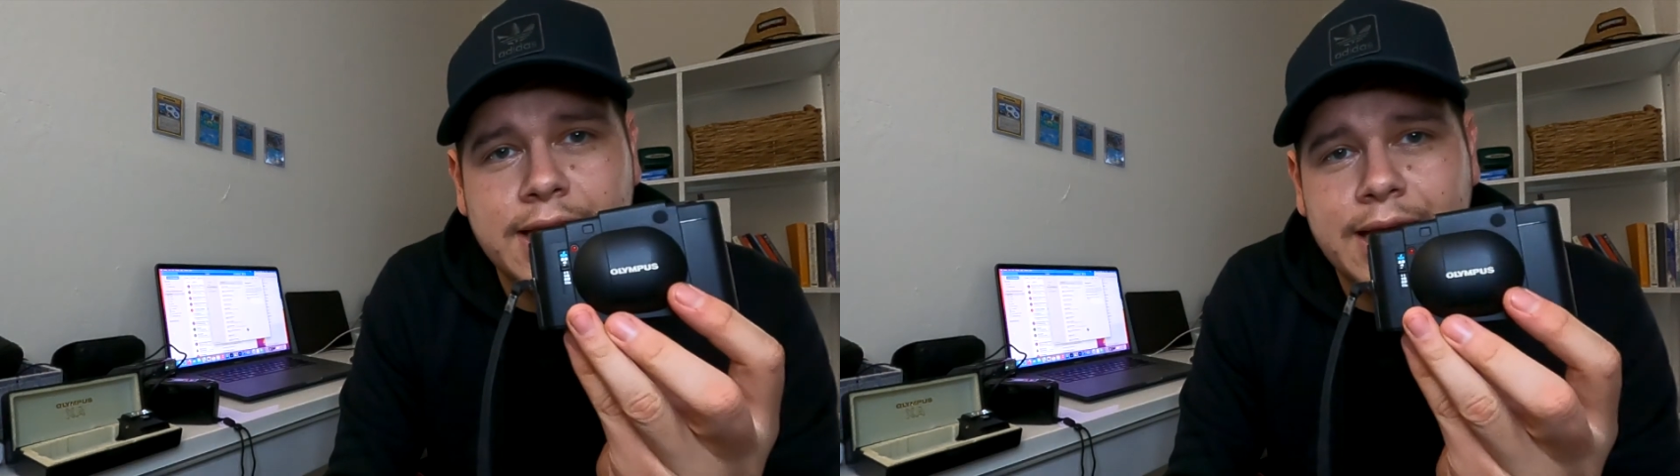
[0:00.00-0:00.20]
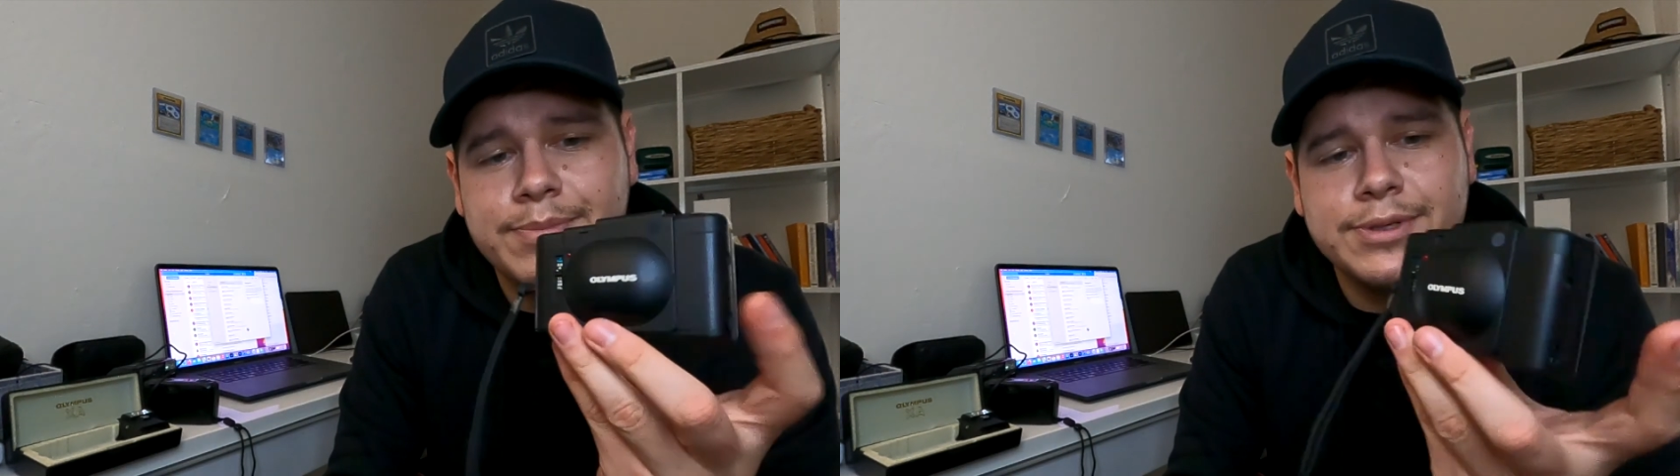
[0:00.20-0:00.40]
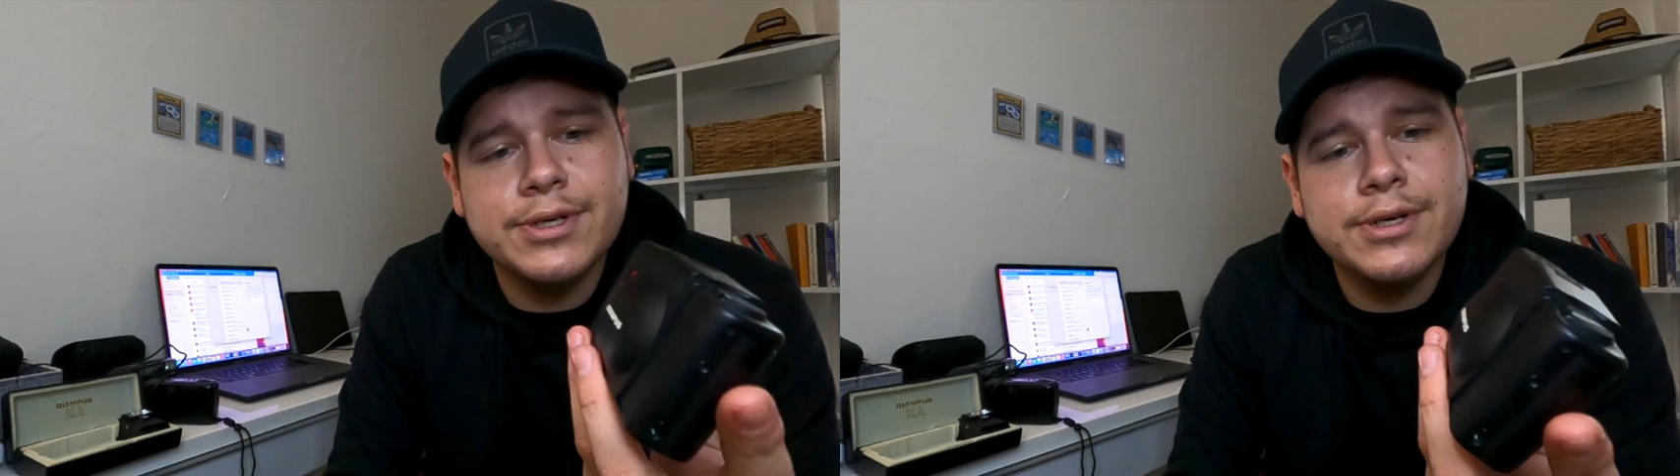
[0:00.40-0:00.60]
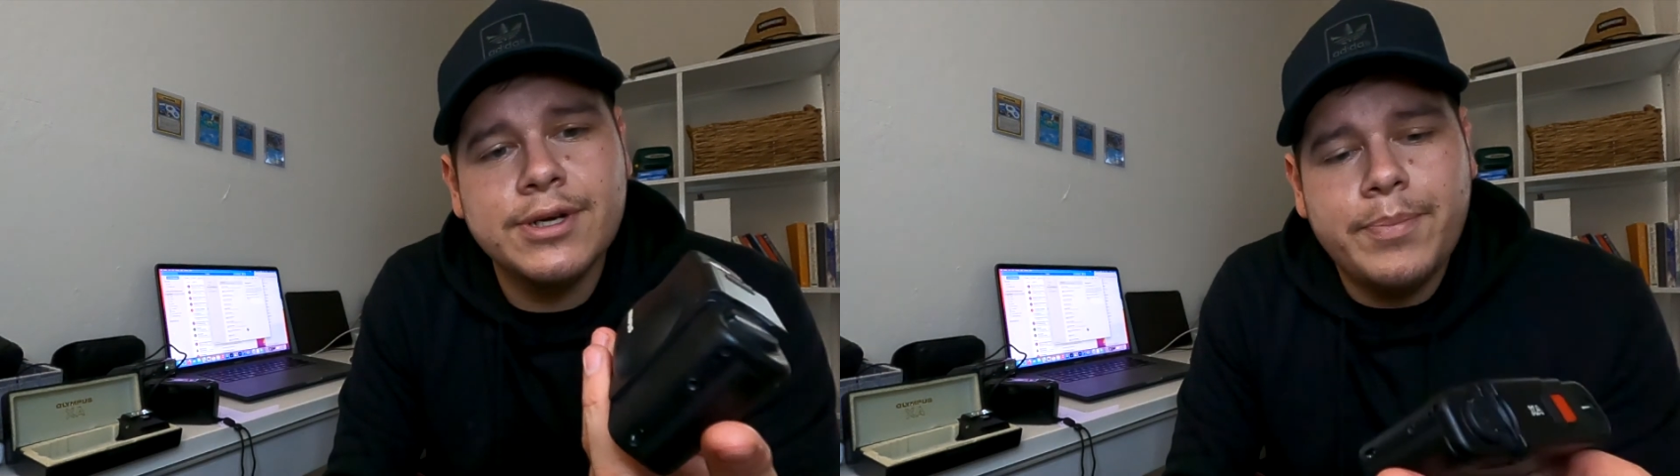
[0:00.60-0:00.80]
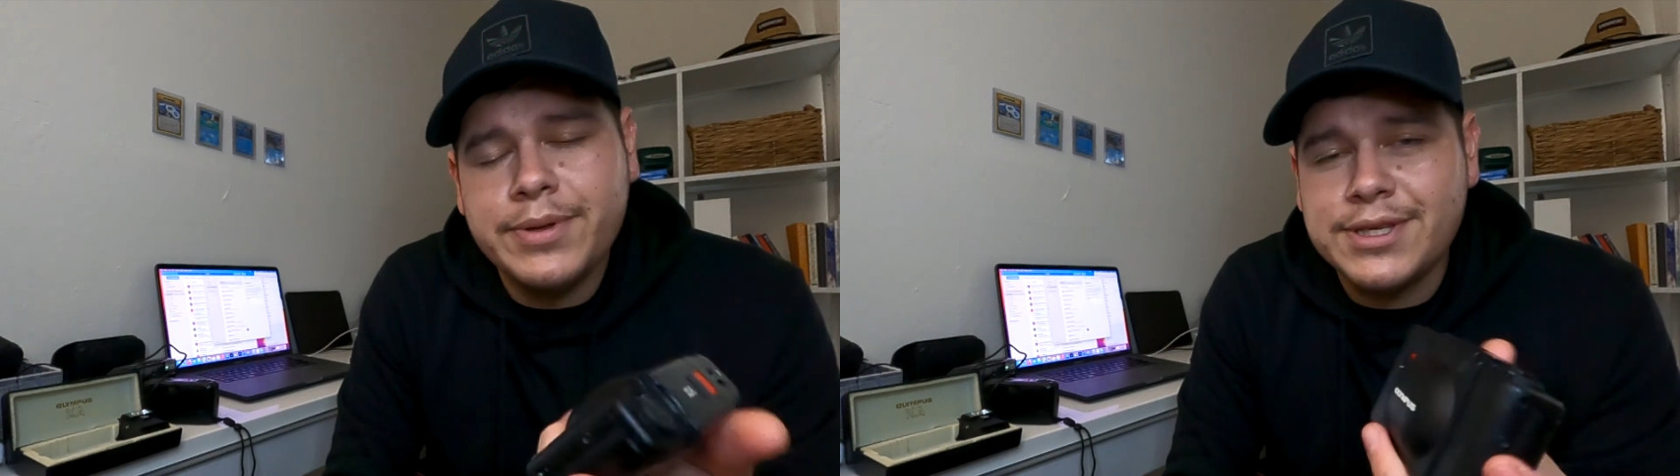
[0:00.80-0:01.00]
aperture,
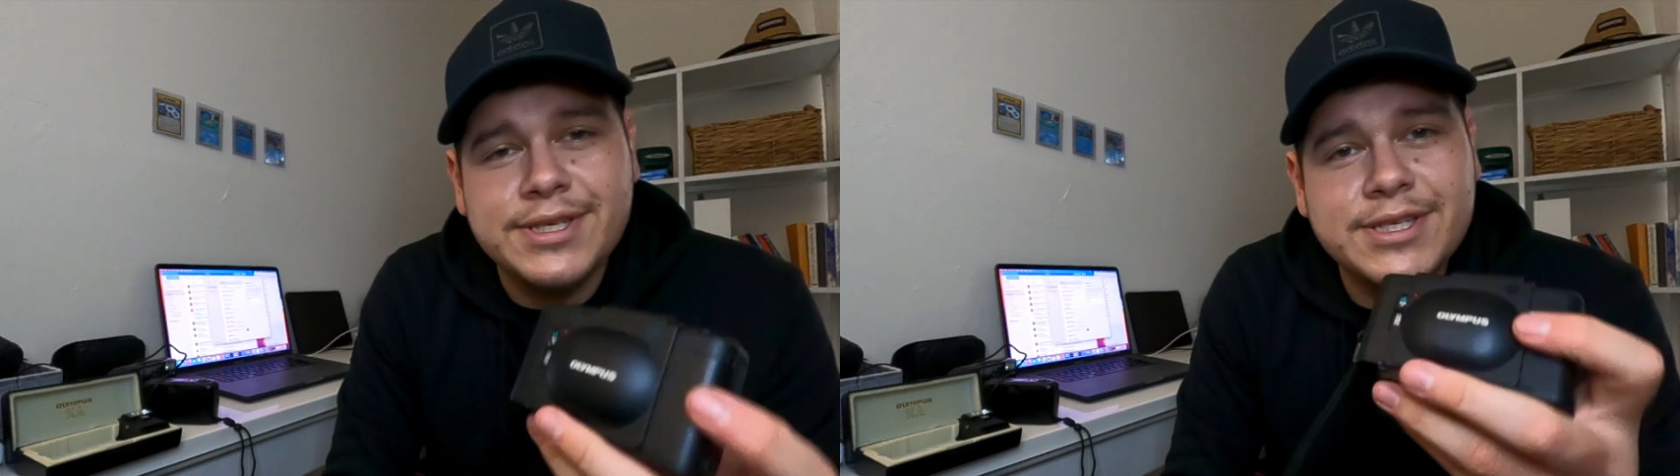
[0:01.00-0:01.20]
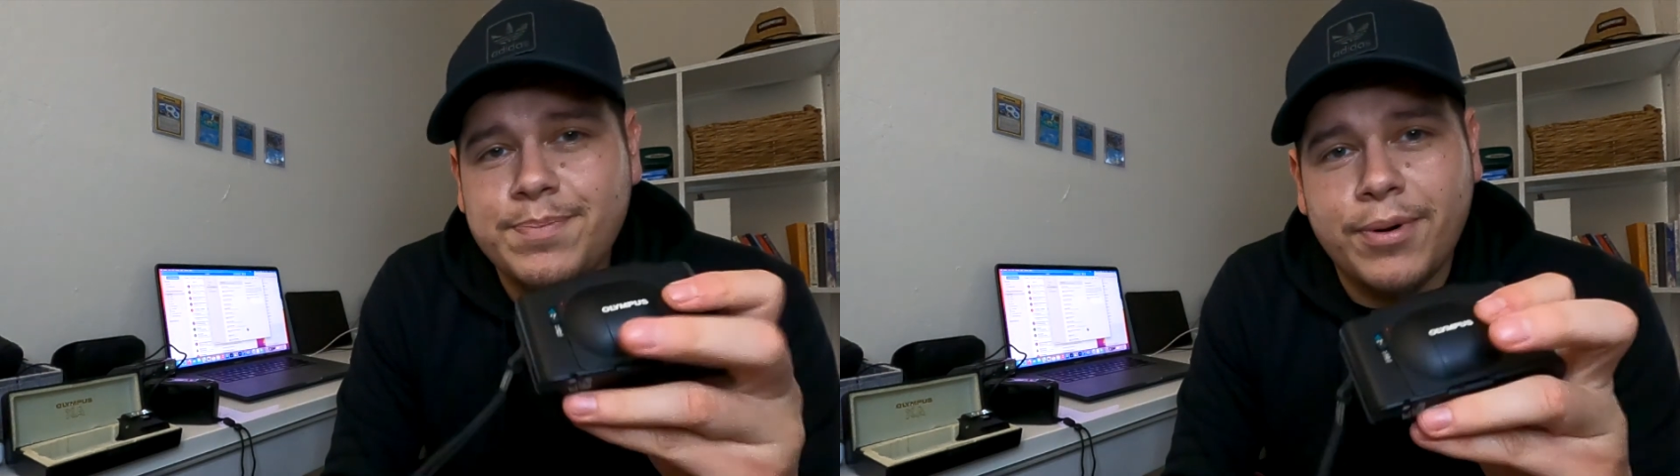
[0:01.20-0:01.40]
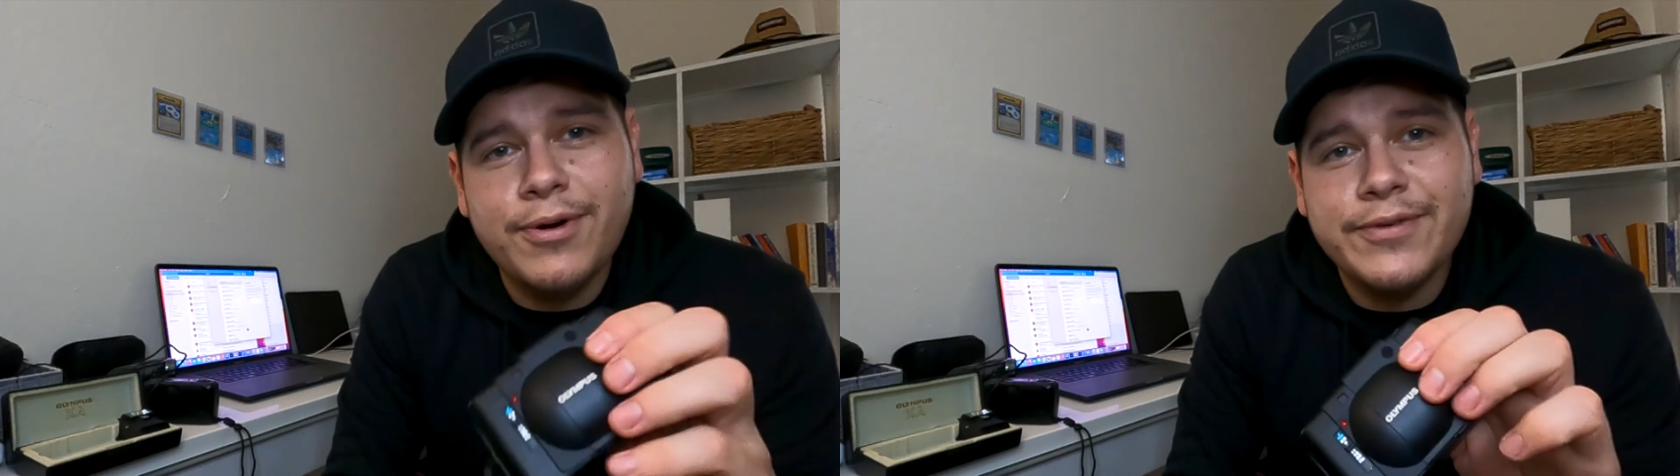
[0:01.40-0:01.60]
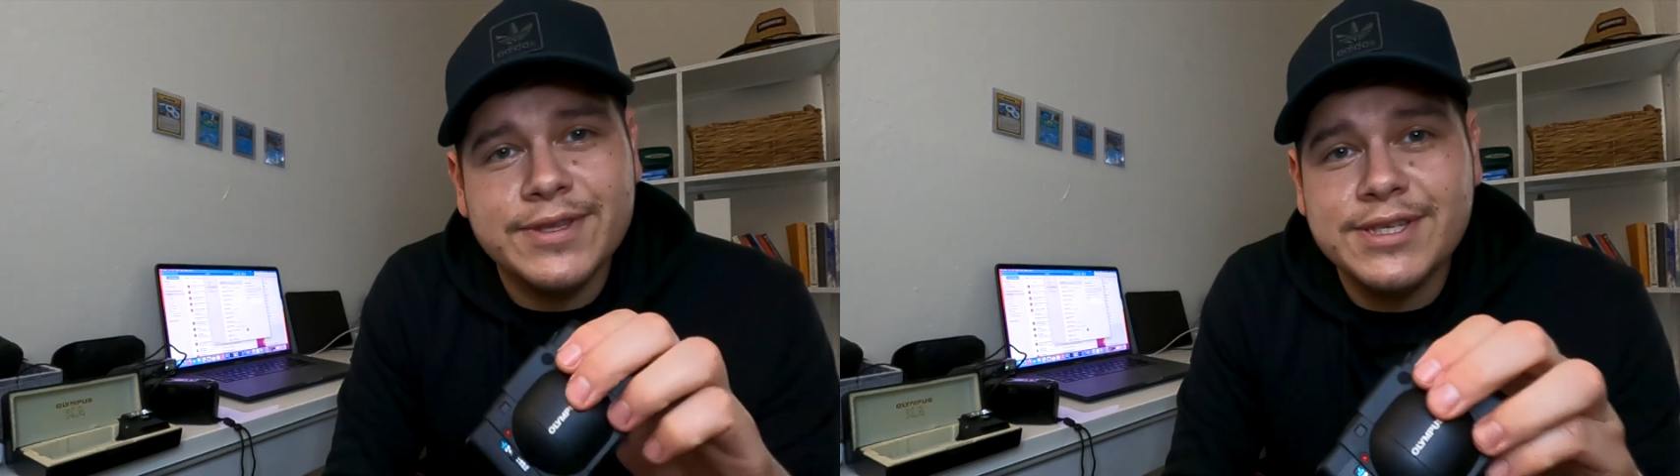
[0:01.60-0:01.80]
but this is perfect.